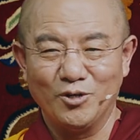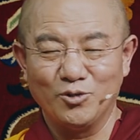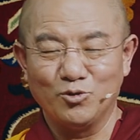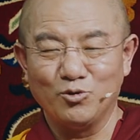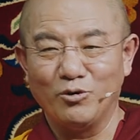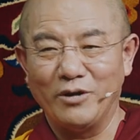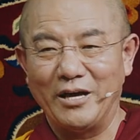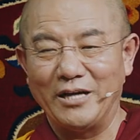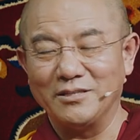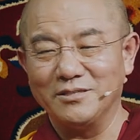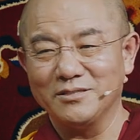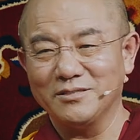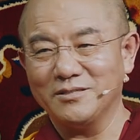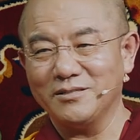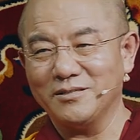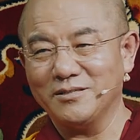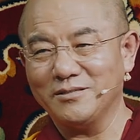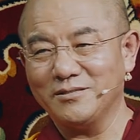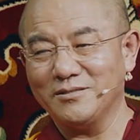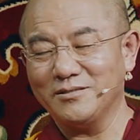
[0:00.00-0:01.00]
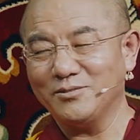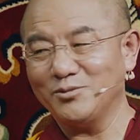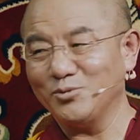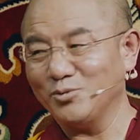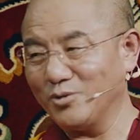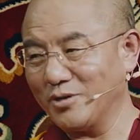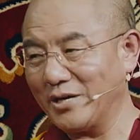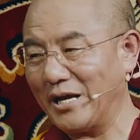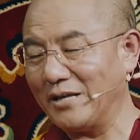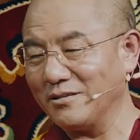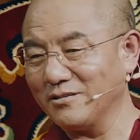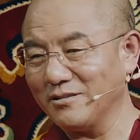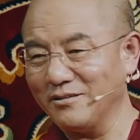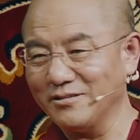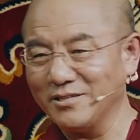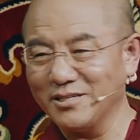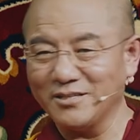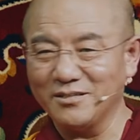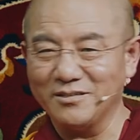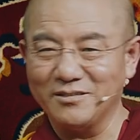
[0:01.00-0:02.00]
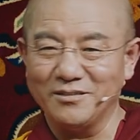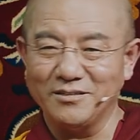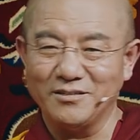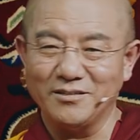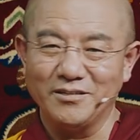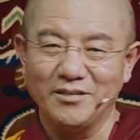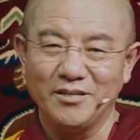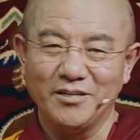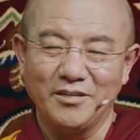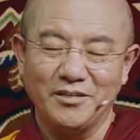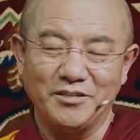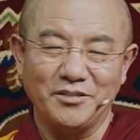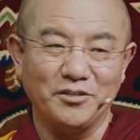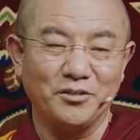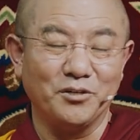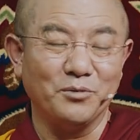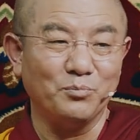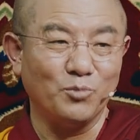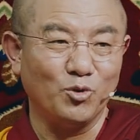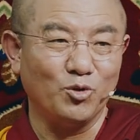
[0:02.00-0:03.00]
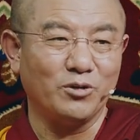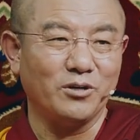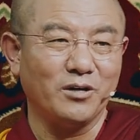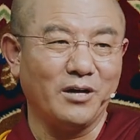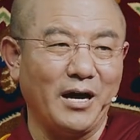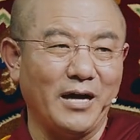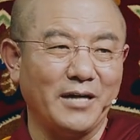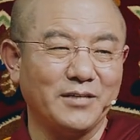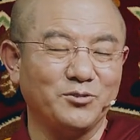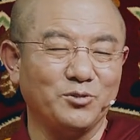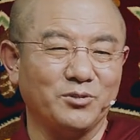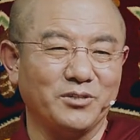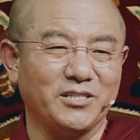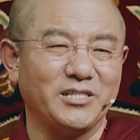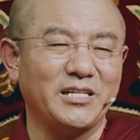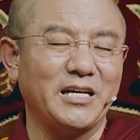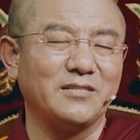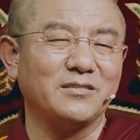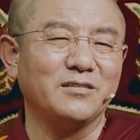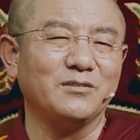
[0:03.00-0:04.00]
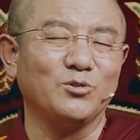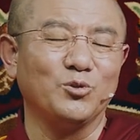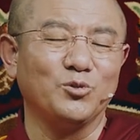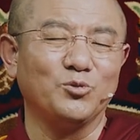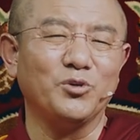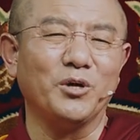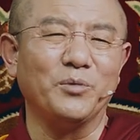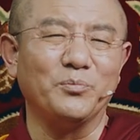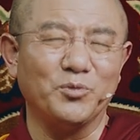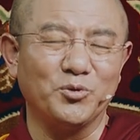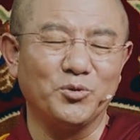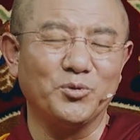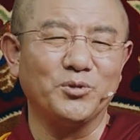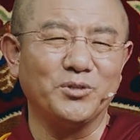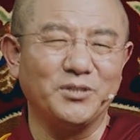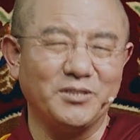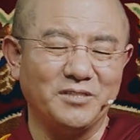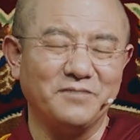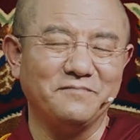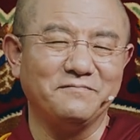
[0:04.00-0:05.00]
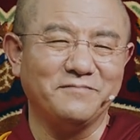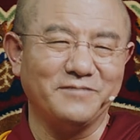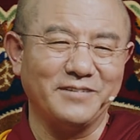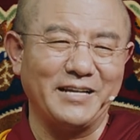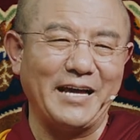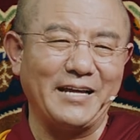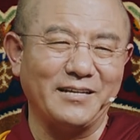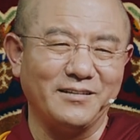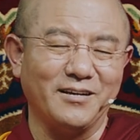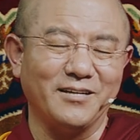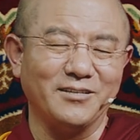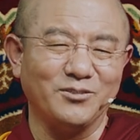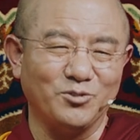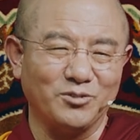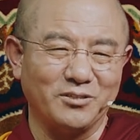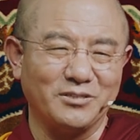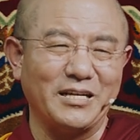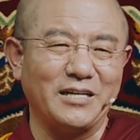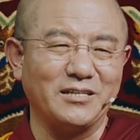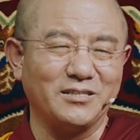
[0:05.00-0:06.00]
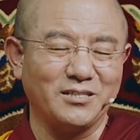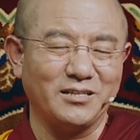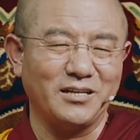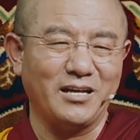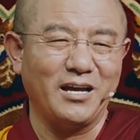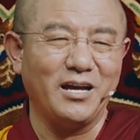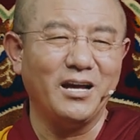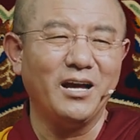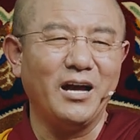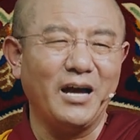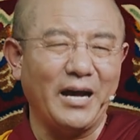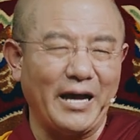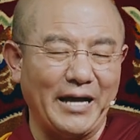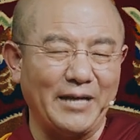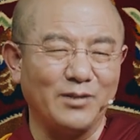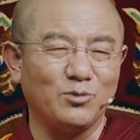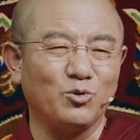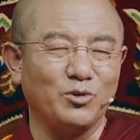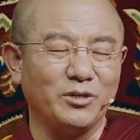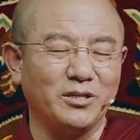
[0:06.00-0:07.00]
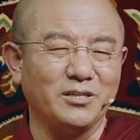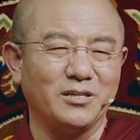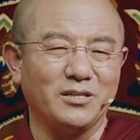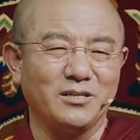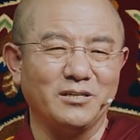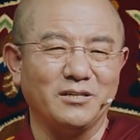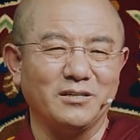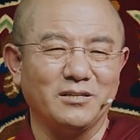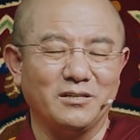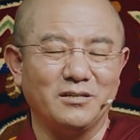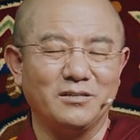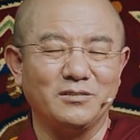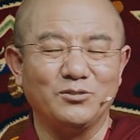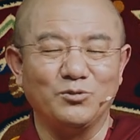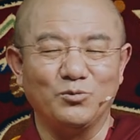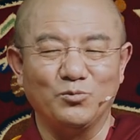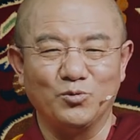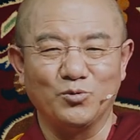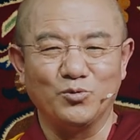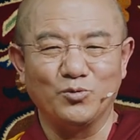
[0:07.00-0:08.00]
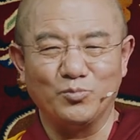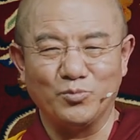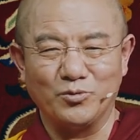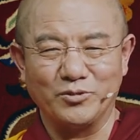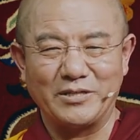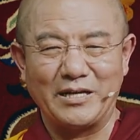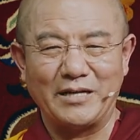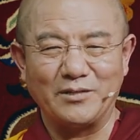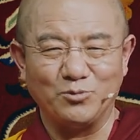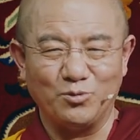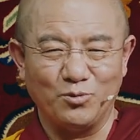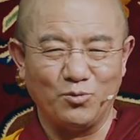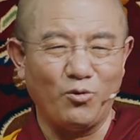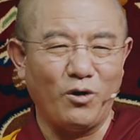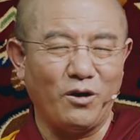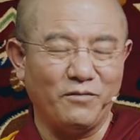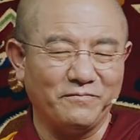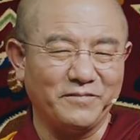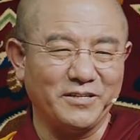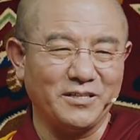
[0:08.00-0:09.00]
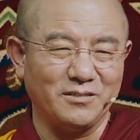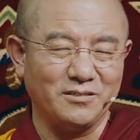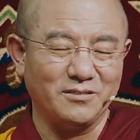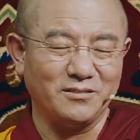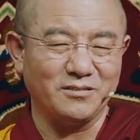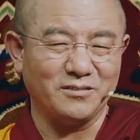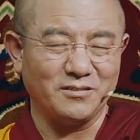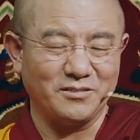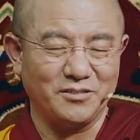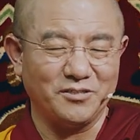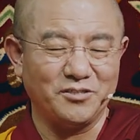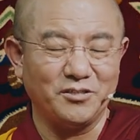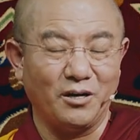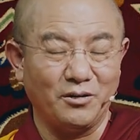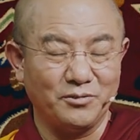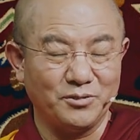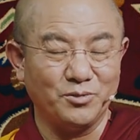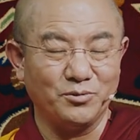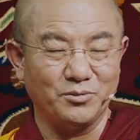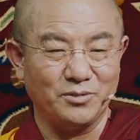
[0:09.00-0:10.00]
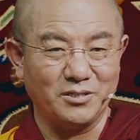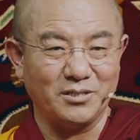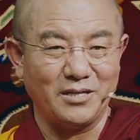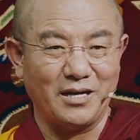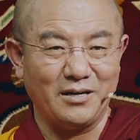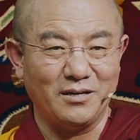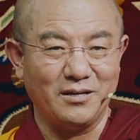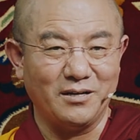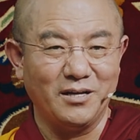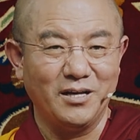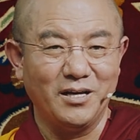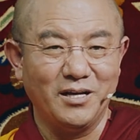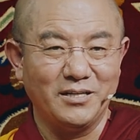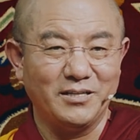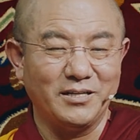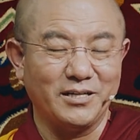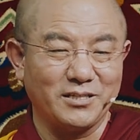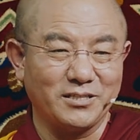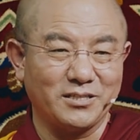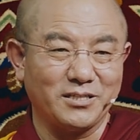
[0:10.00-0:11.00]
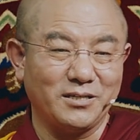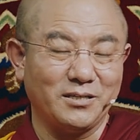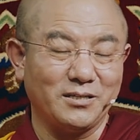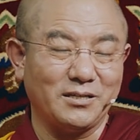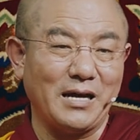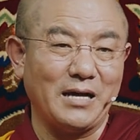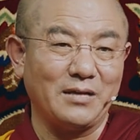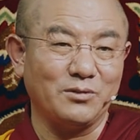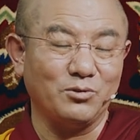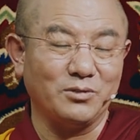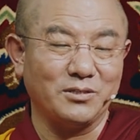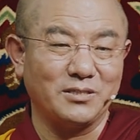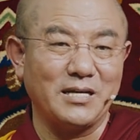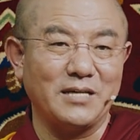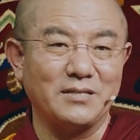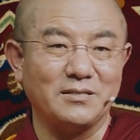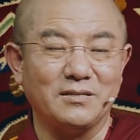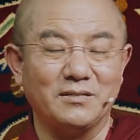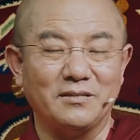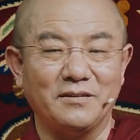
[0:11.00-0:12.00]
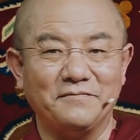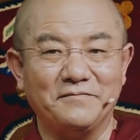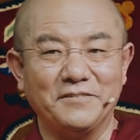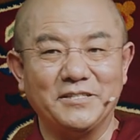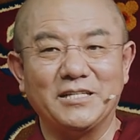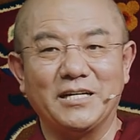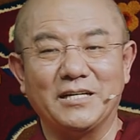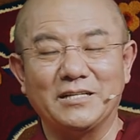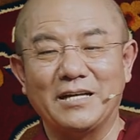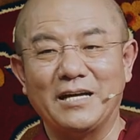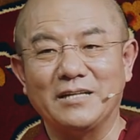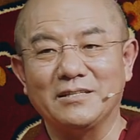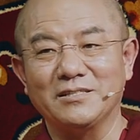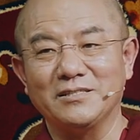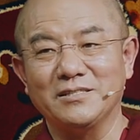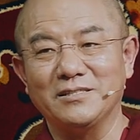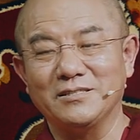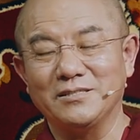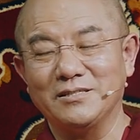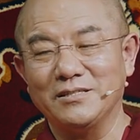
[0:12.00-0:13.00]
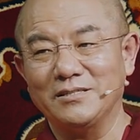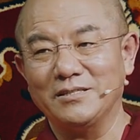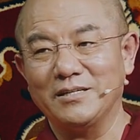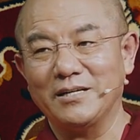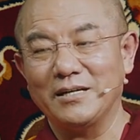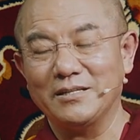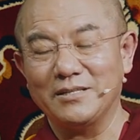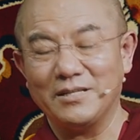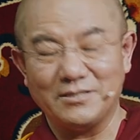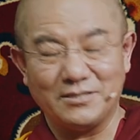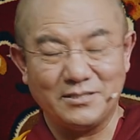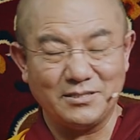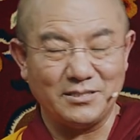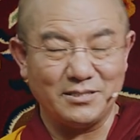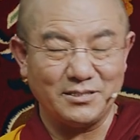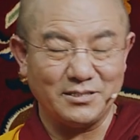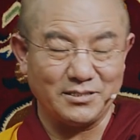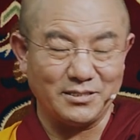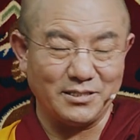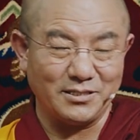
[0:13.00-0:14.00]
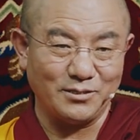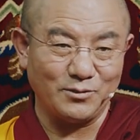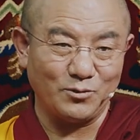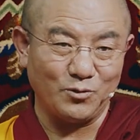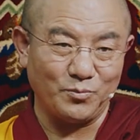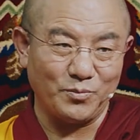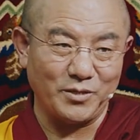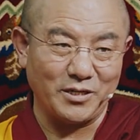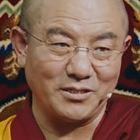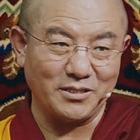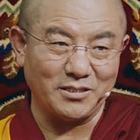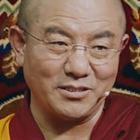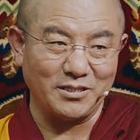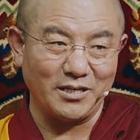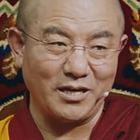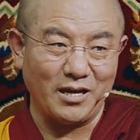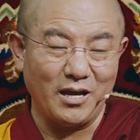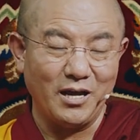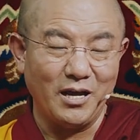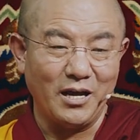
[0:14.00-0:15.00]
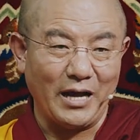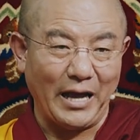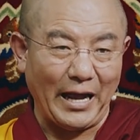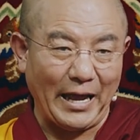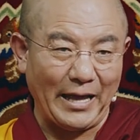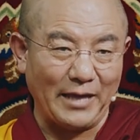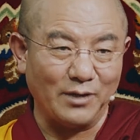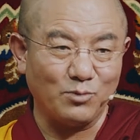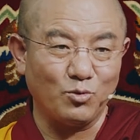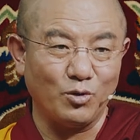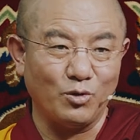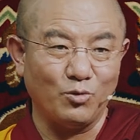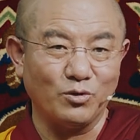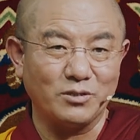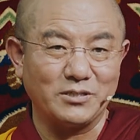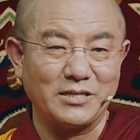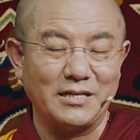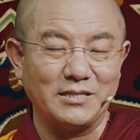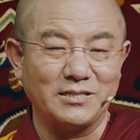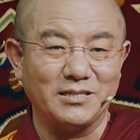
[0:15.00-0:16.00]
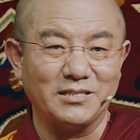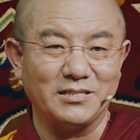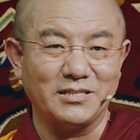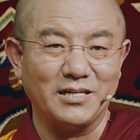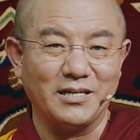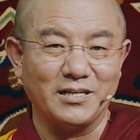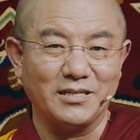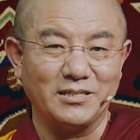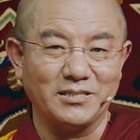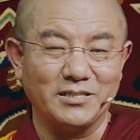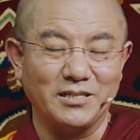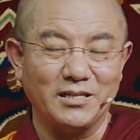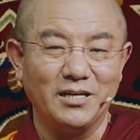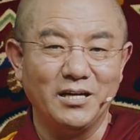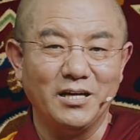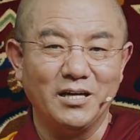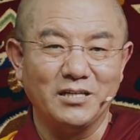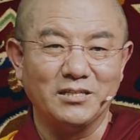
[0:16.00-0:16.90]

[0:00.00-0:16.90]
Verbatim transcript: insights or any uh, any signs of realization. Uh, so he's practiced over there for 12 years in total. And then he left the cave and he felt that there's no way that he can attain any realization at all.